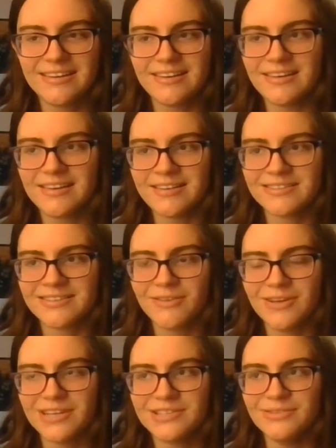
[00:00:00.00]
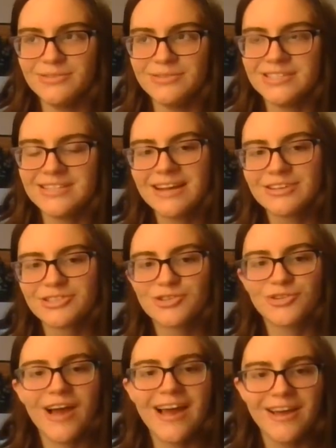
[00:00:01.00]
is going to stand
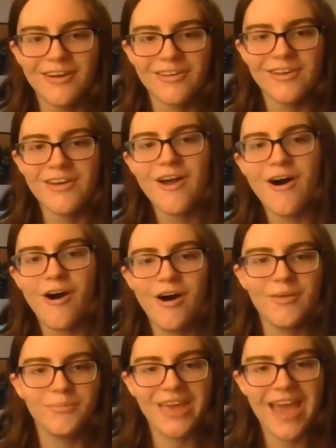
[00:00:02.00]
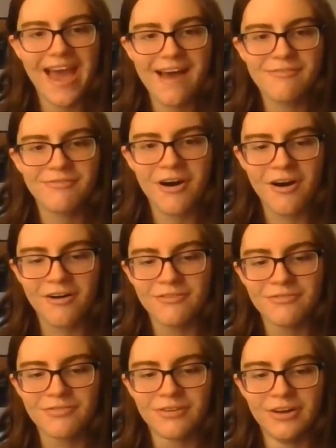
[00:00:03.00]
trial on behalf
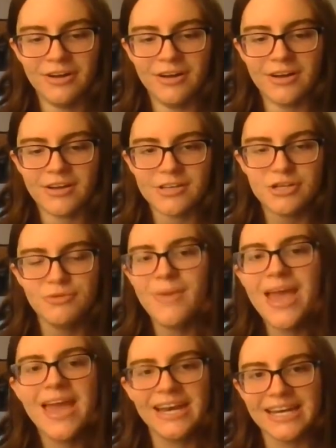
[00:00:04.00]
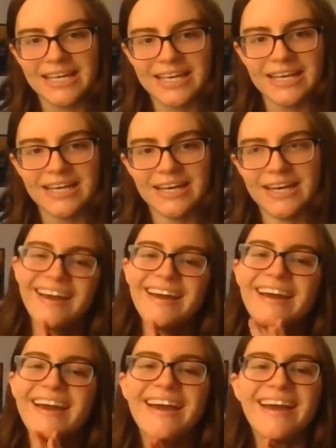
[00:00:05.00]
of humanity.
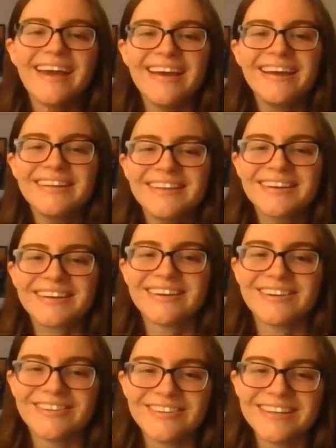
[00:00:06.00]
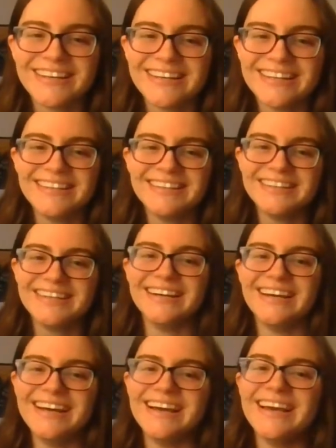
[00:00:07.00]
Adolin Cullen
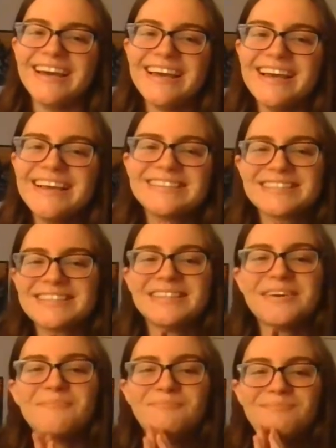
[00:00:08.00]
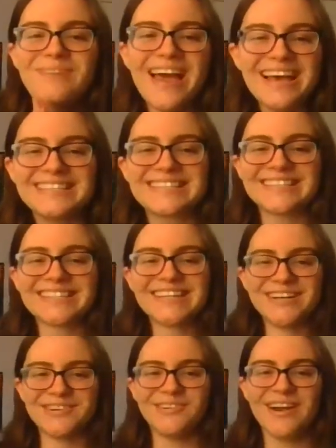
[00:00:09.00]
is the best
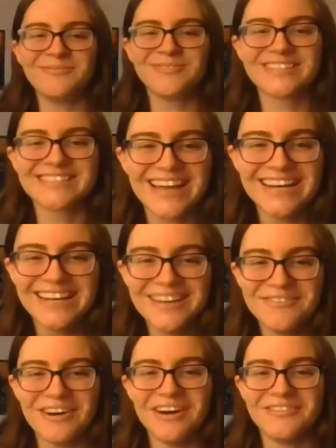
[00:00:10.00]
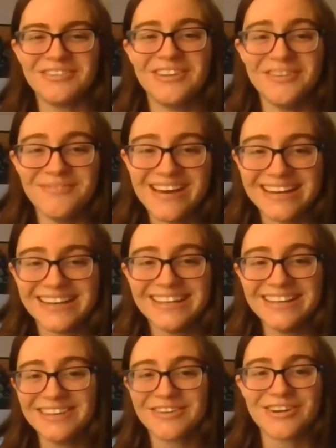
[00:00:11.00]
representative of humanity
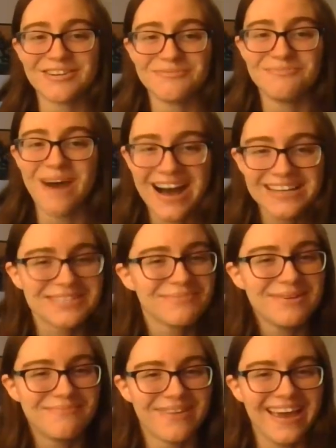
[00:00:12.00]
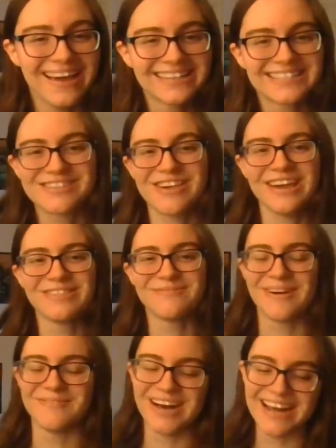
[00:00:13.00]
you could have possibly picked. Change my
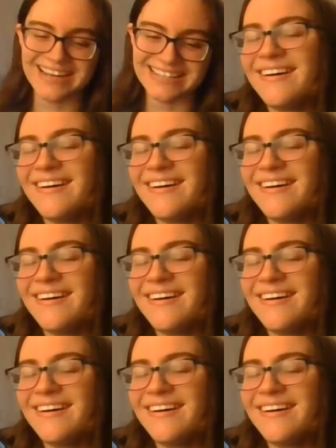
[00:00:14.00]
mind.